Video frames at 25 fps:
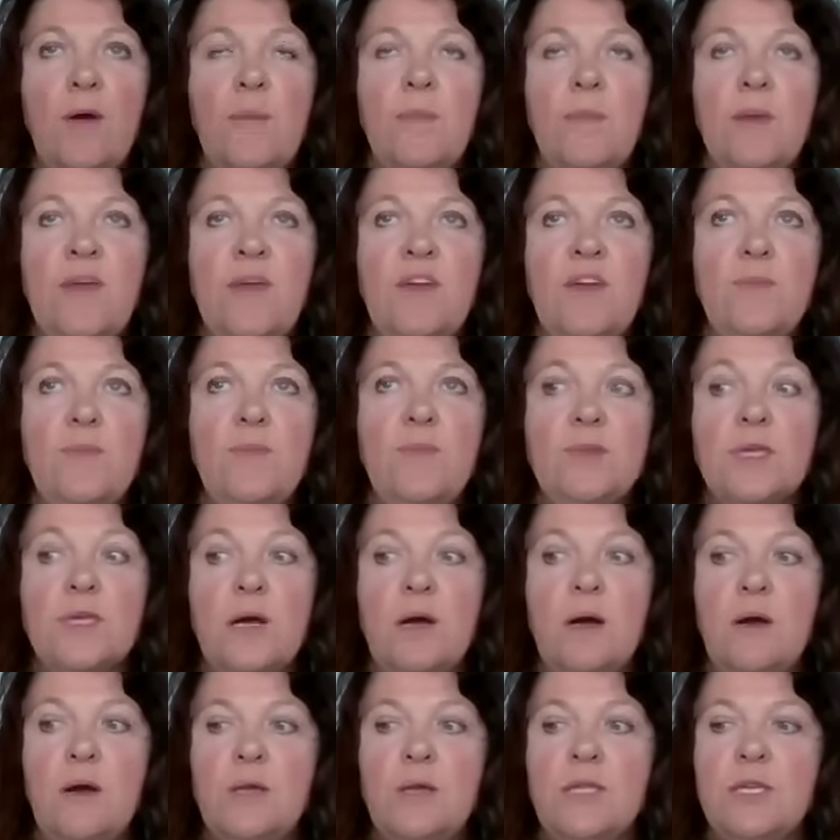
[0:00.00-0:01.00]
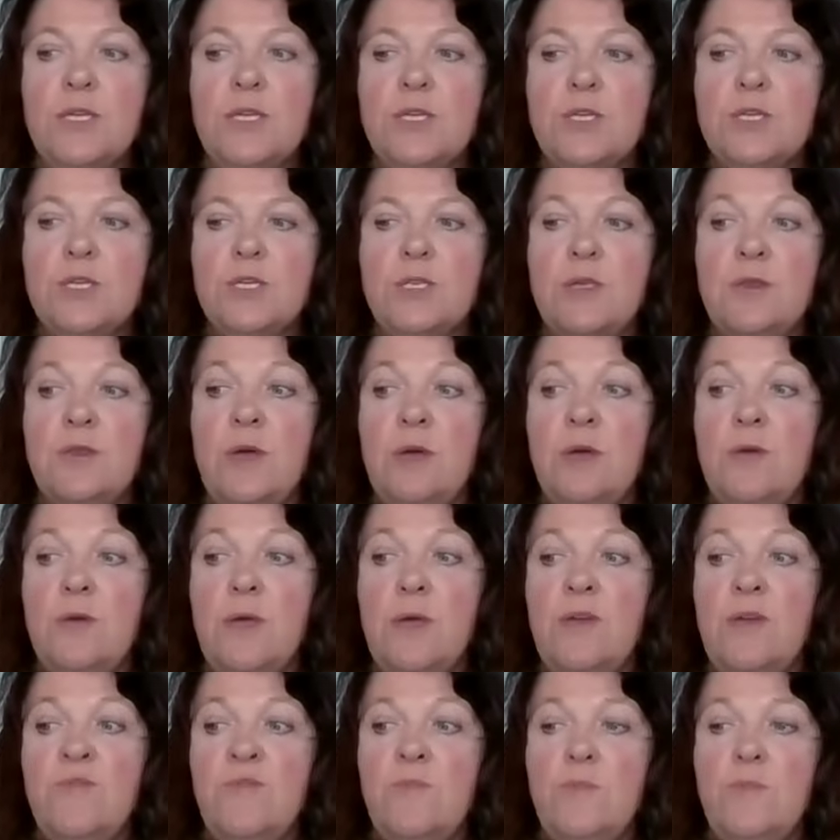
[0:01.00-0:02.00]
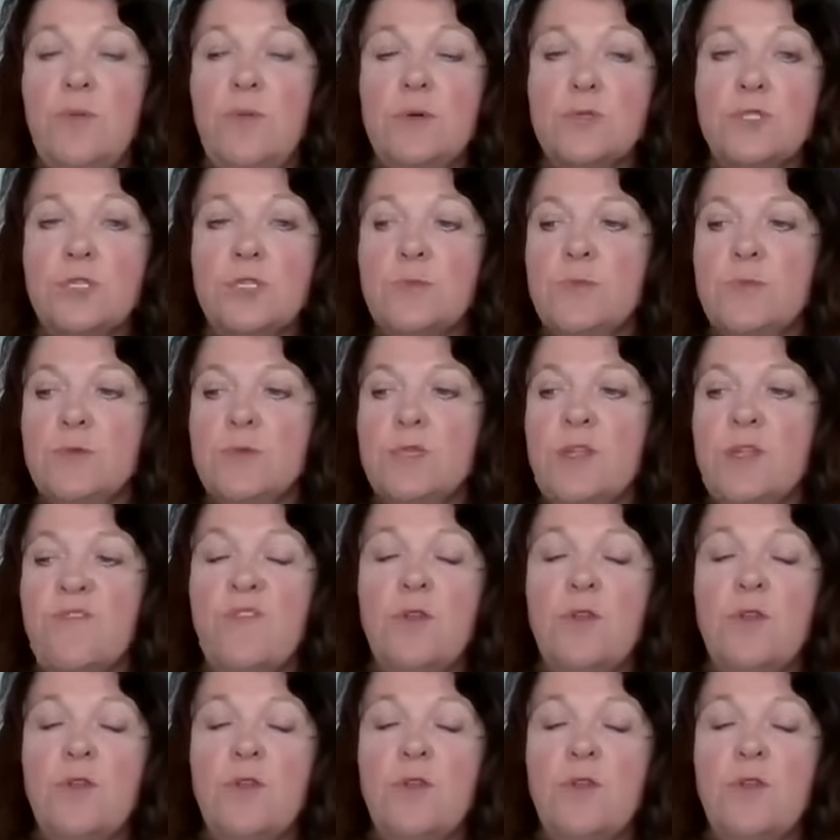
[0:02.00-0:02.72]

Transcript: I mean, they've been tarnished, even posthumously.